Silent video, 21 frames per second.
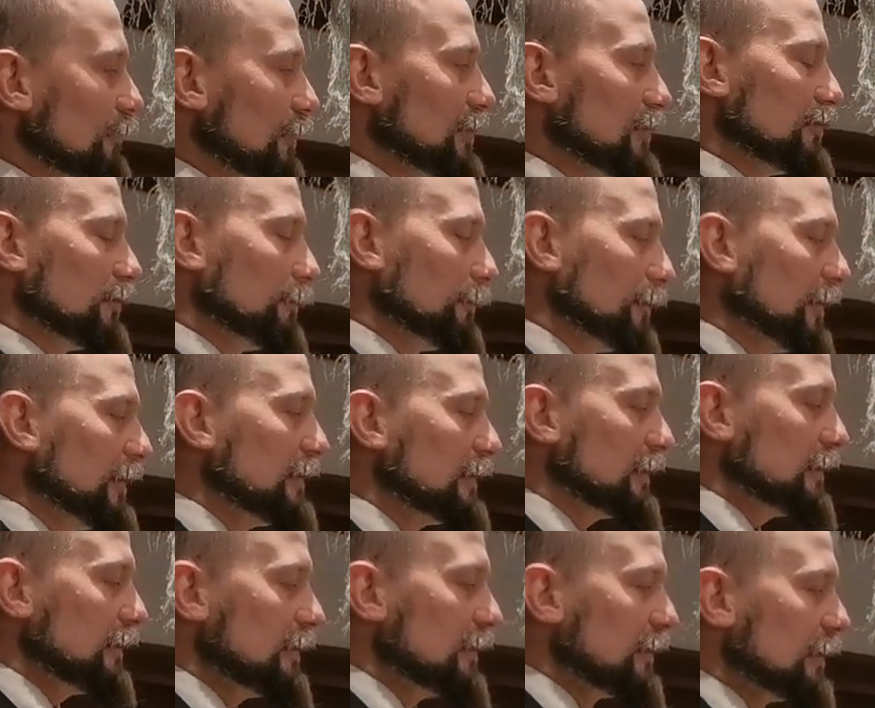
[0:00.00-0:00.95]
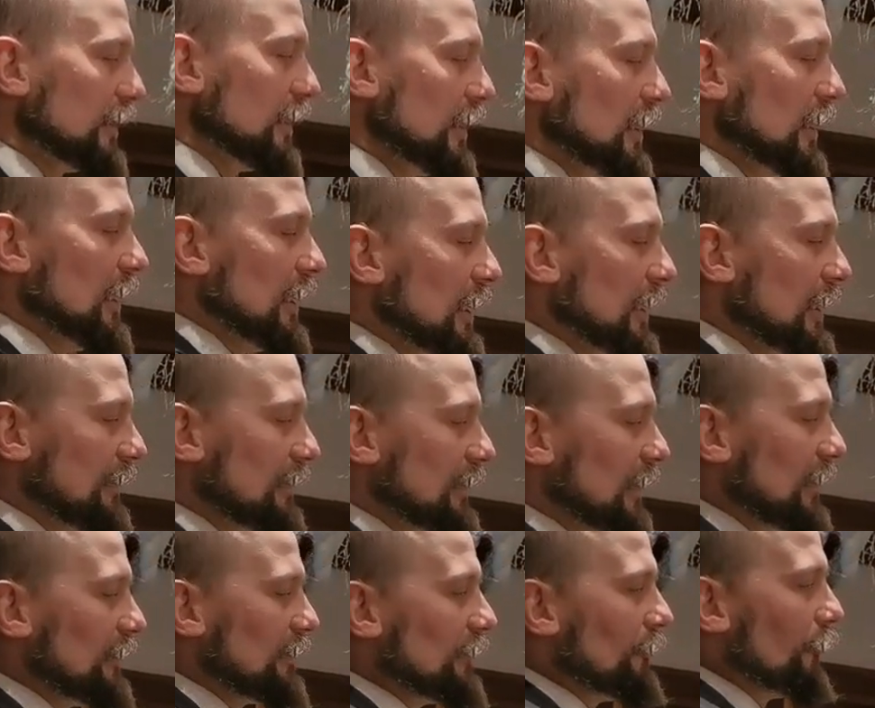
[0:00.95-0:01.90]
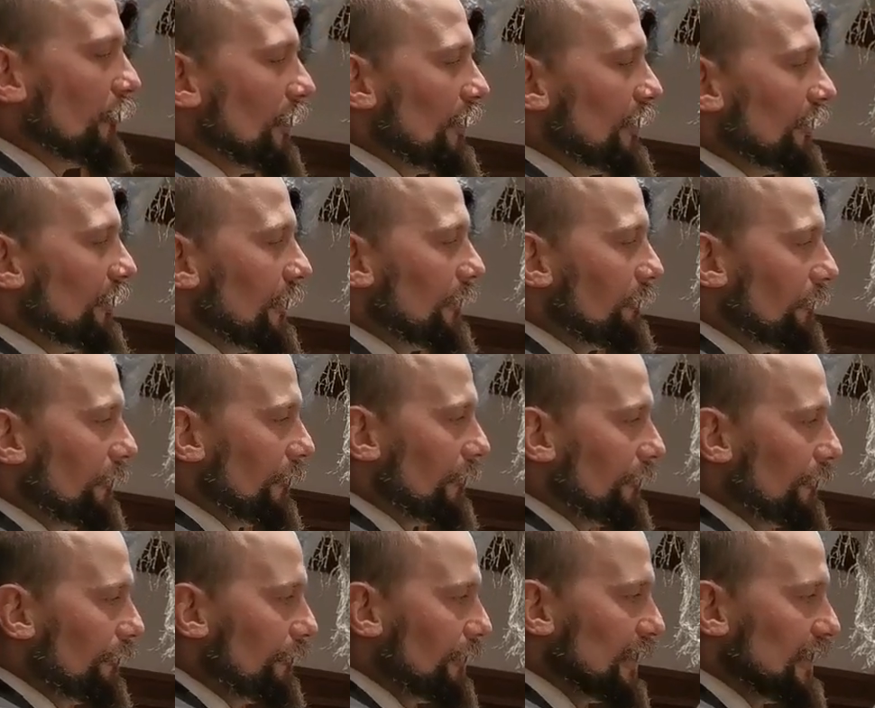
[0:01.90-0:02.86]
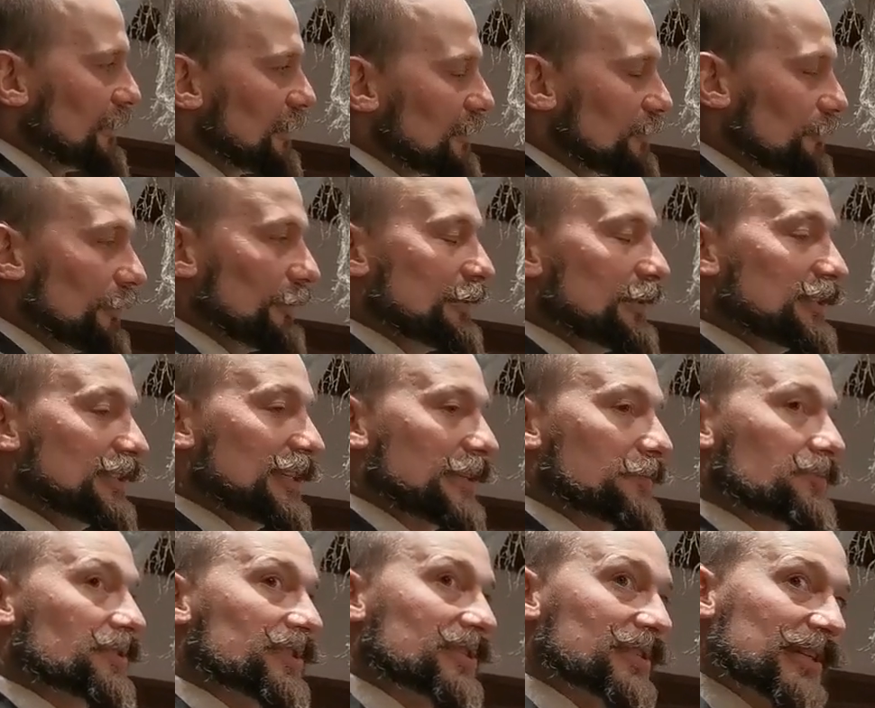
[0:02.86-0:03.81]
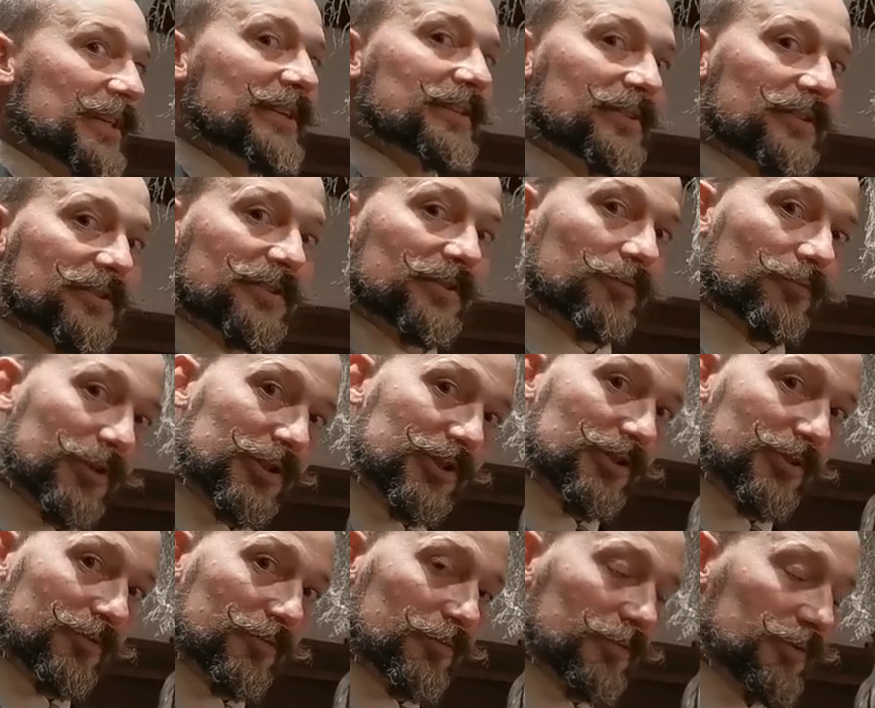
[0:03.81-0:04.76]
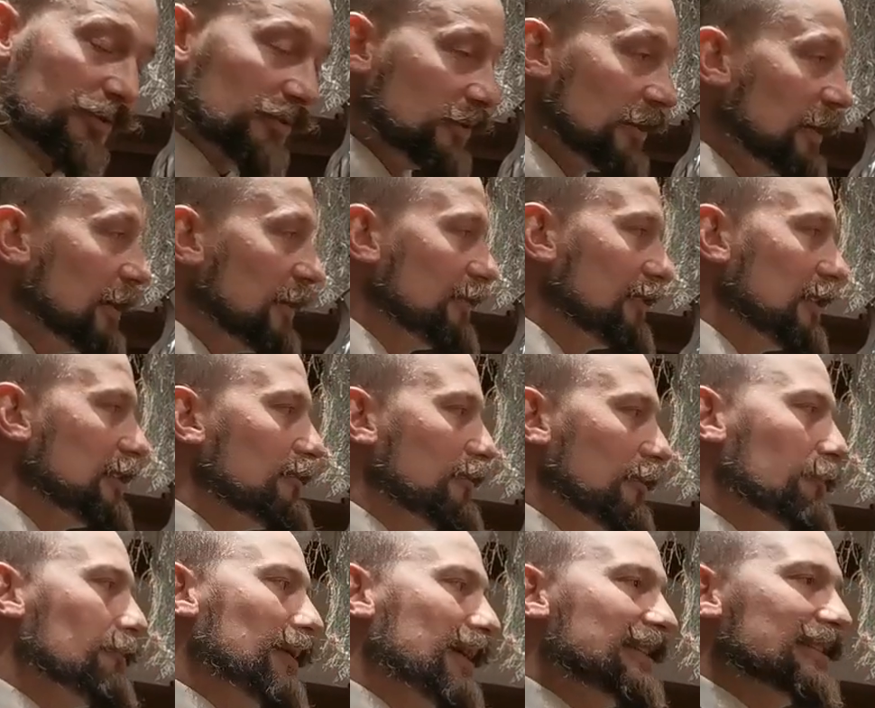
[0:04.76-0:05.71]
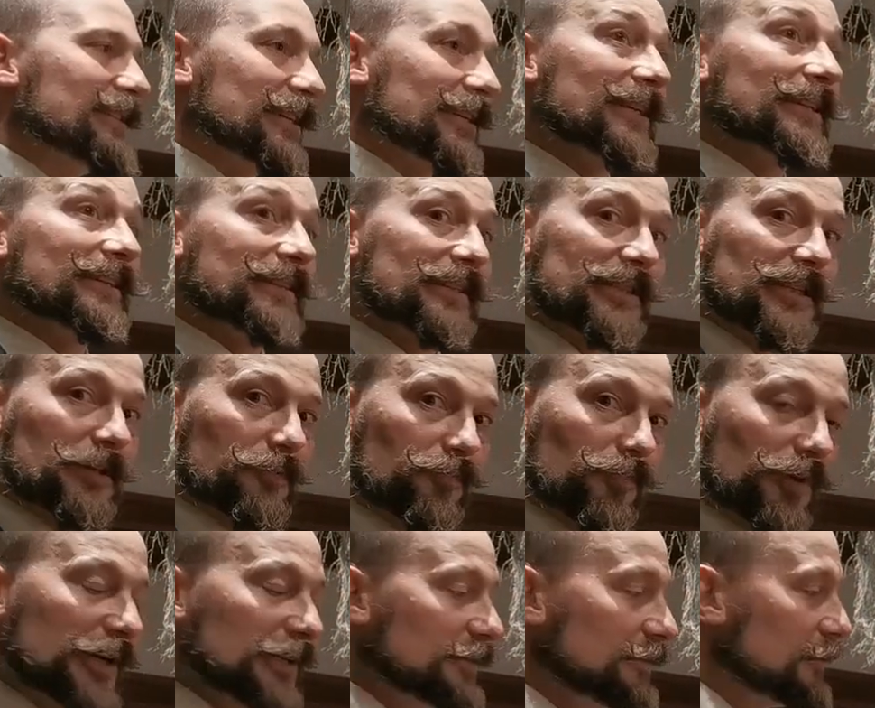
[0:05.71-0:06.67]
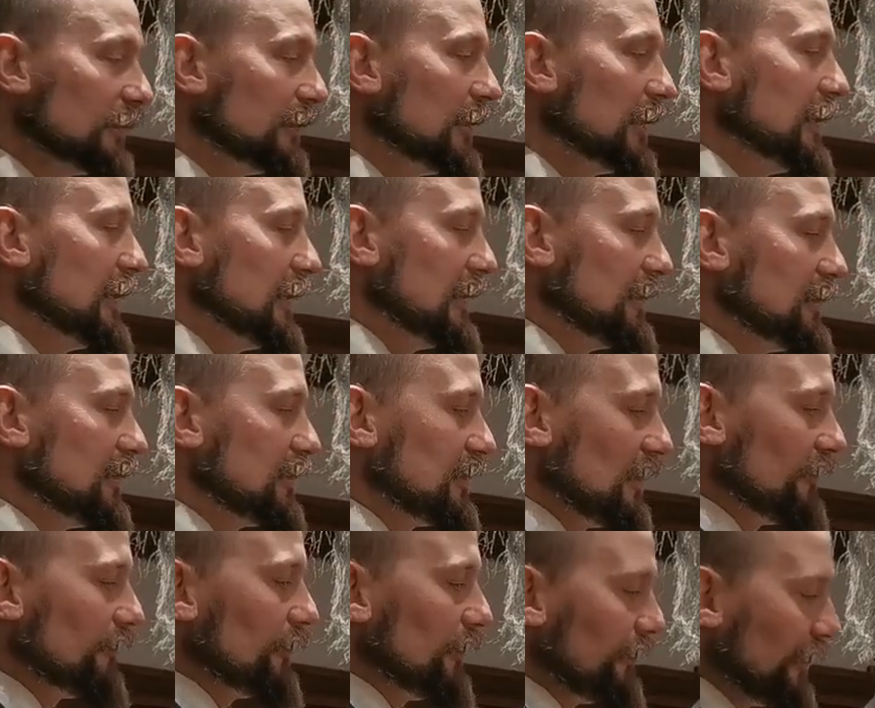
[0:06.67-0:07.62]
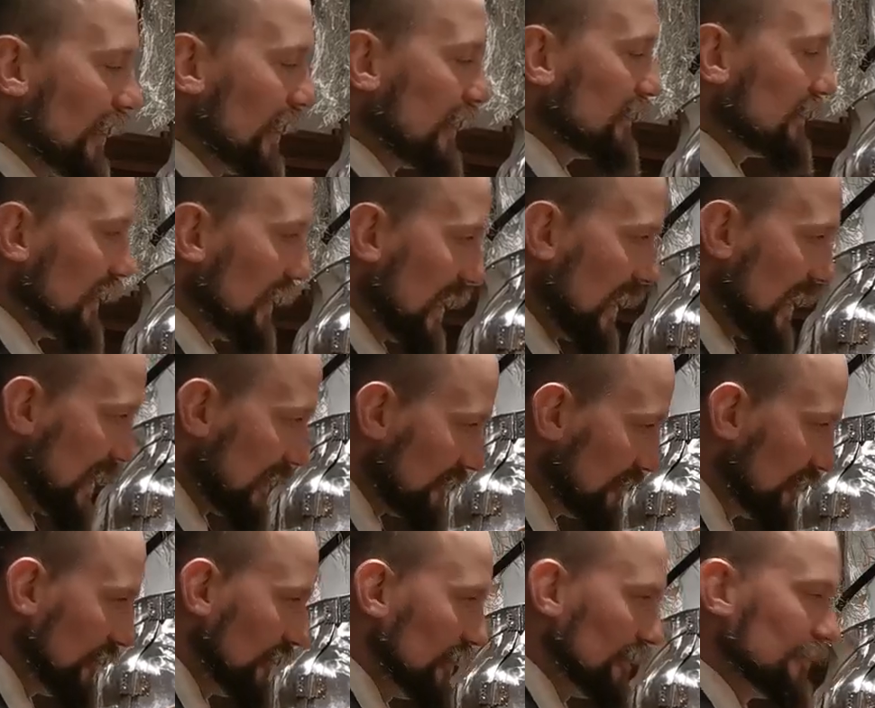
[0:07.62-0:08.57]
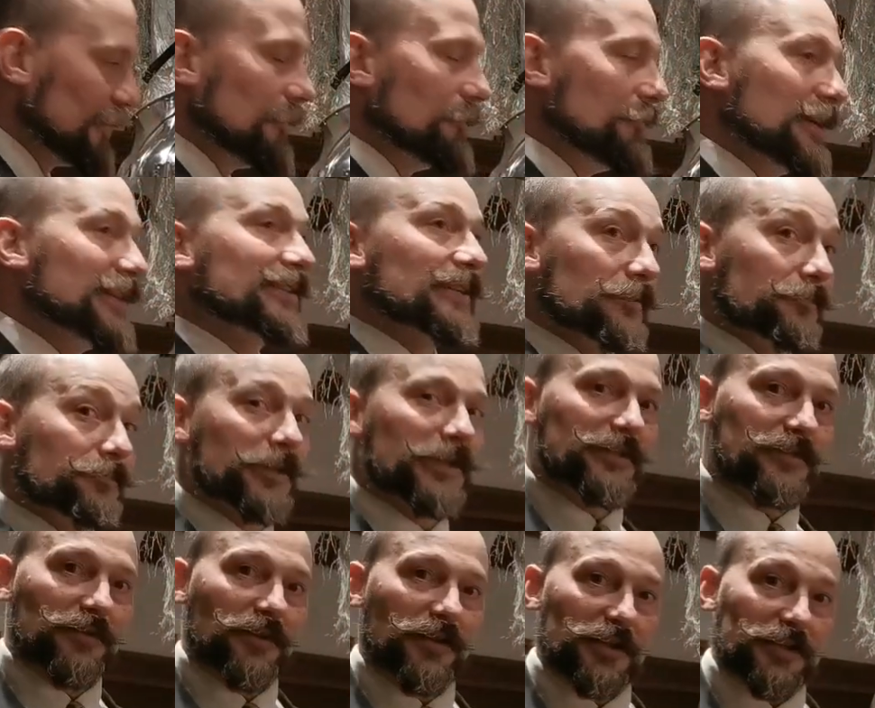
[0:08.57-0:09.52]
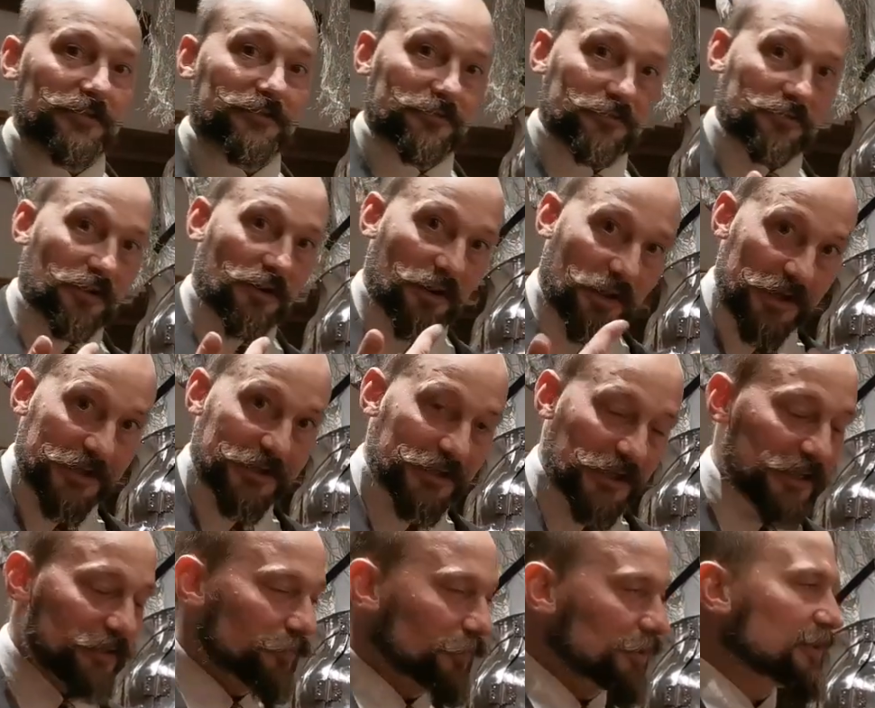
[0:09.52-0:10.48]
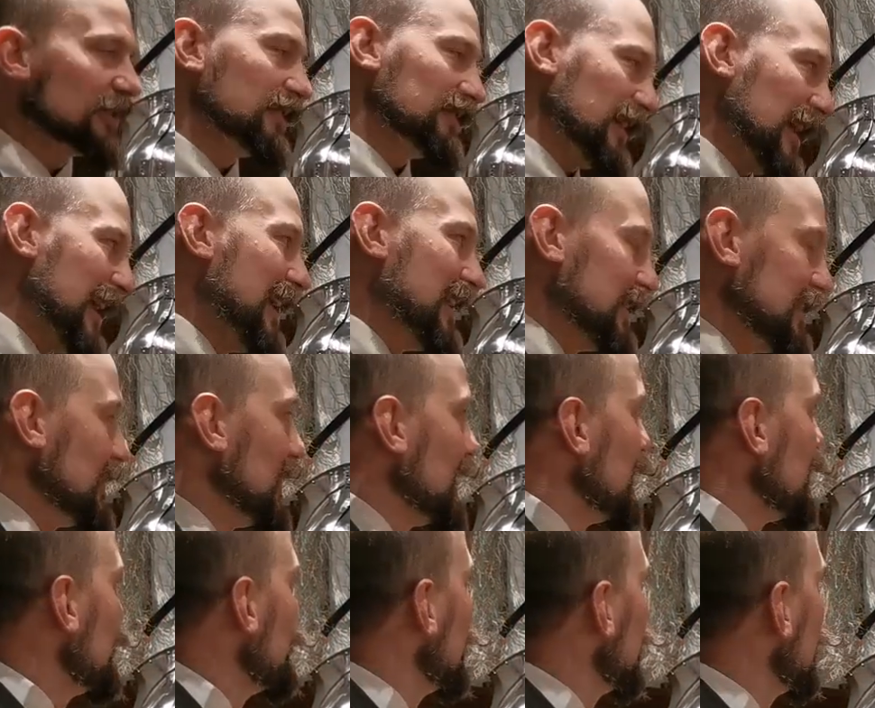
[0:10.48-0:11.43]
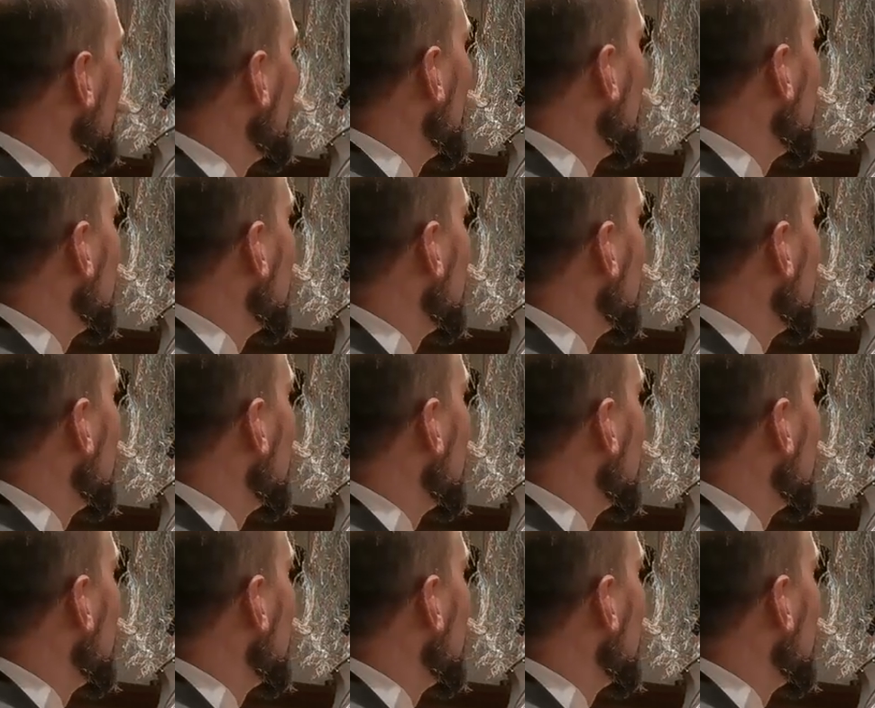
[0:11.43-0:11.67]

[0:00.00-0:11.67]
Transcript: original pieces in that when the pieces were in the same state as the originals, they were basically the same weight. It's just that we've had to add the missing bits, like the lining, which has added a little bit of